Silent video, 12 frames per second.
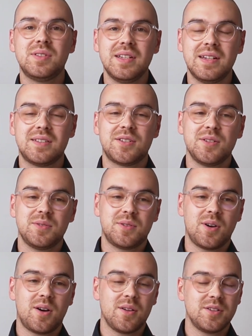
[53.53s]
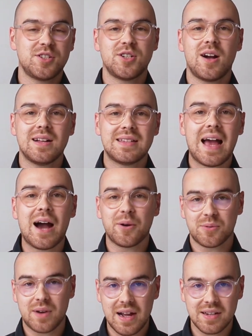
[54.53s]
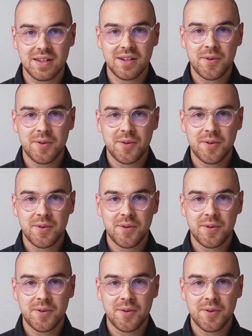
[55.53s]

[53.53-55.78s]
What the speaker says: seats to call the shots outright.